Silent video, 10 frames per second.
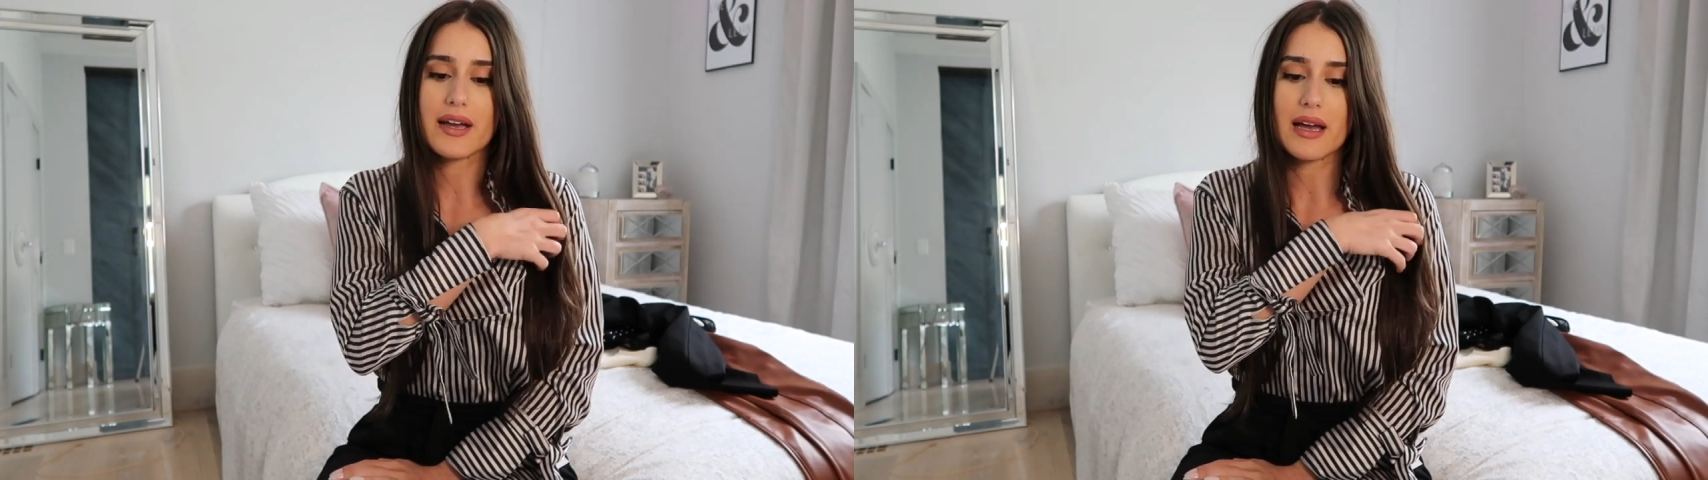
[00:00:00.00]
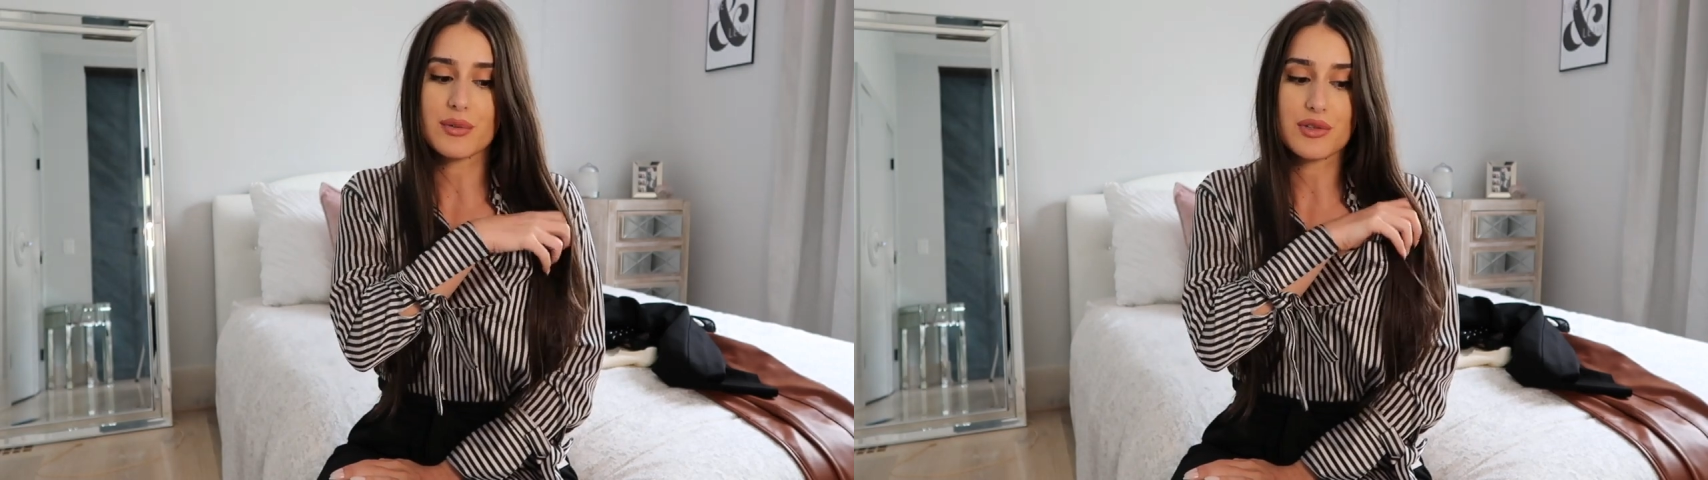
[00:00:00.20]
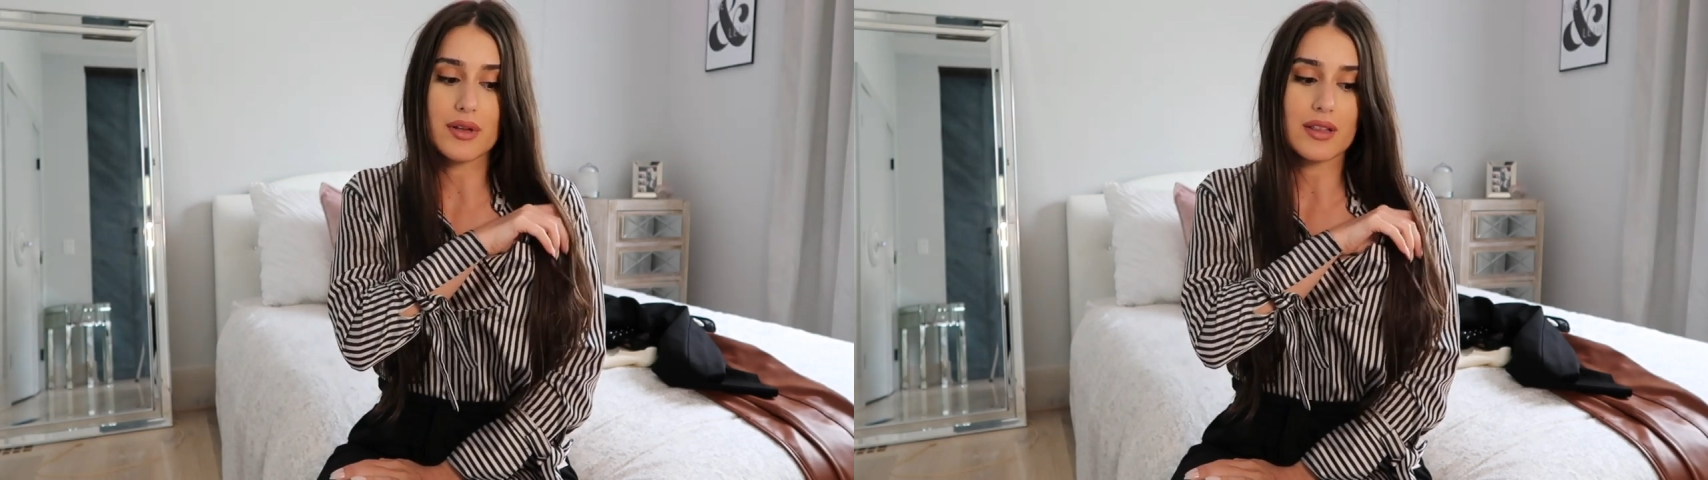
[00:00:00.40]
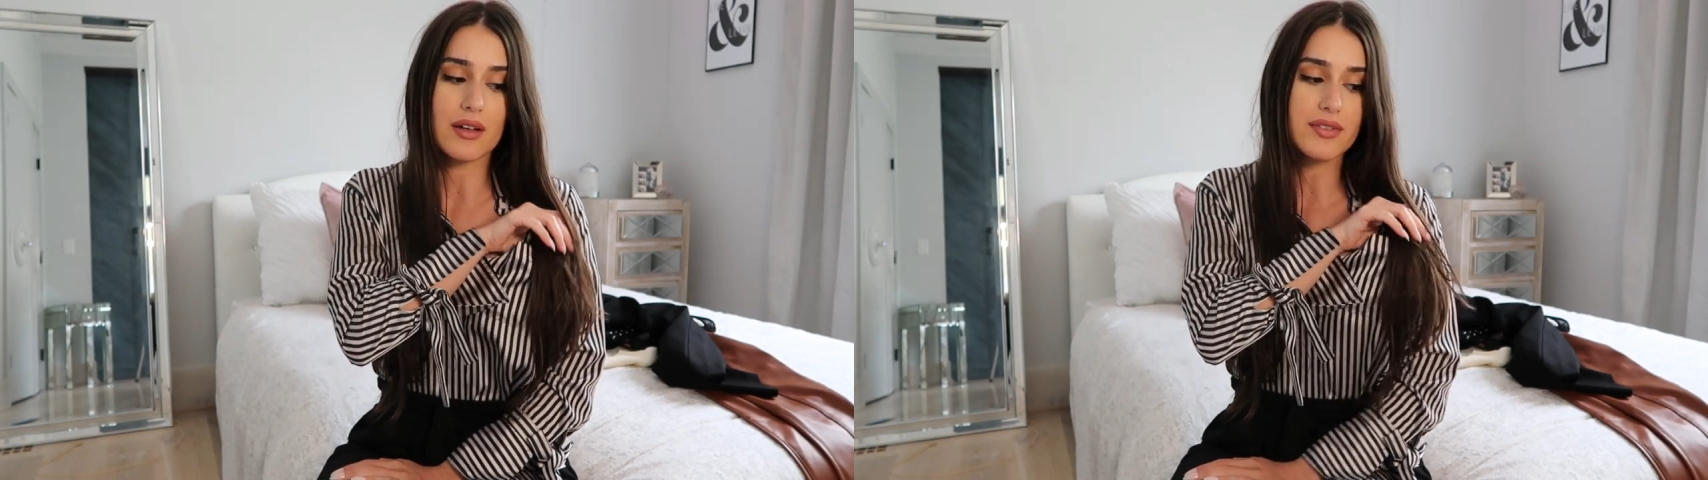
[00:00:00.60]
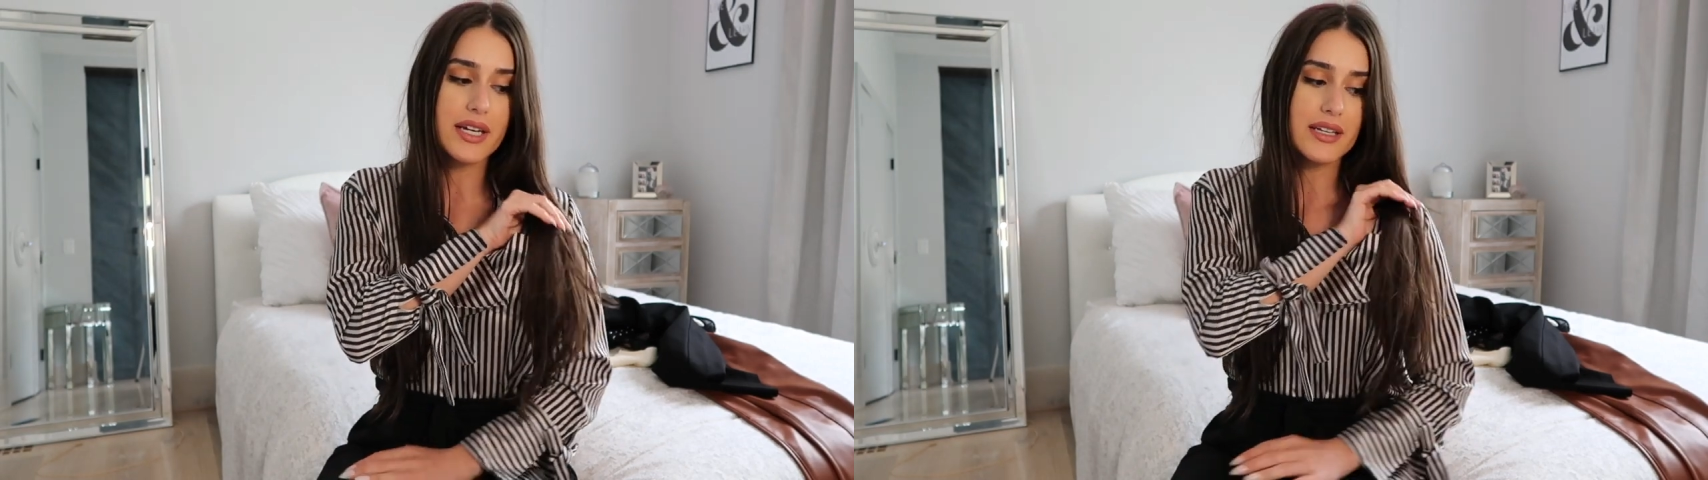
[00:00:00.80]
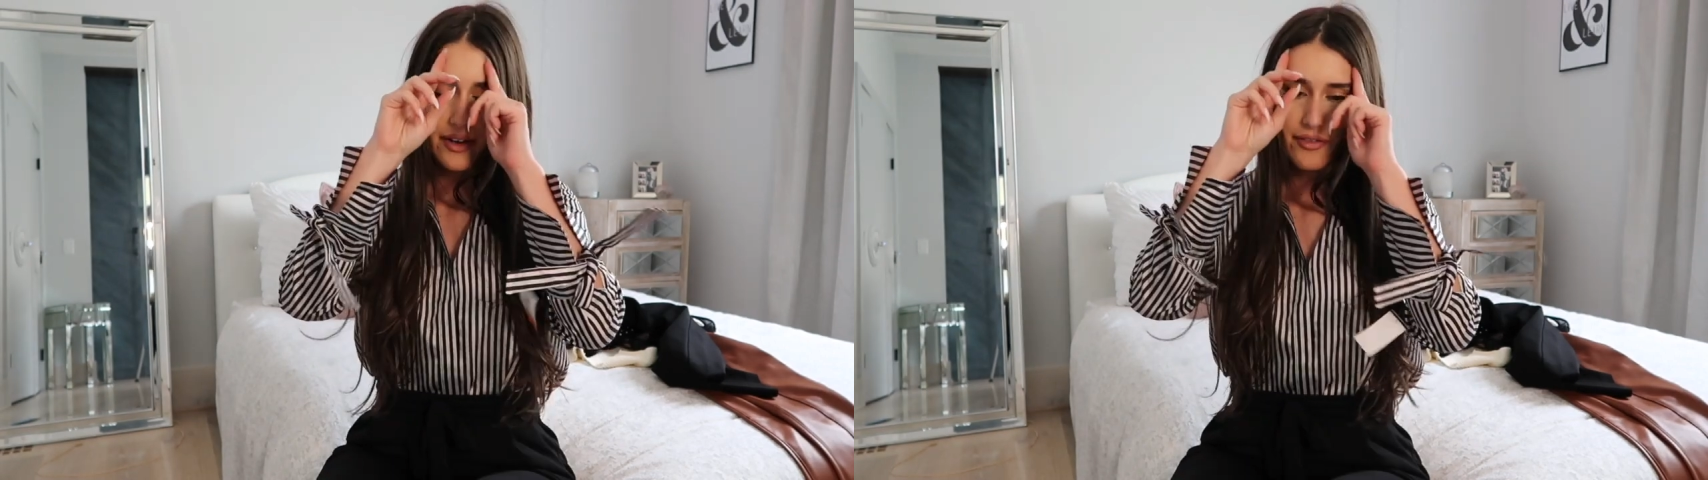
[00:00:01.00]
I absolutely love it.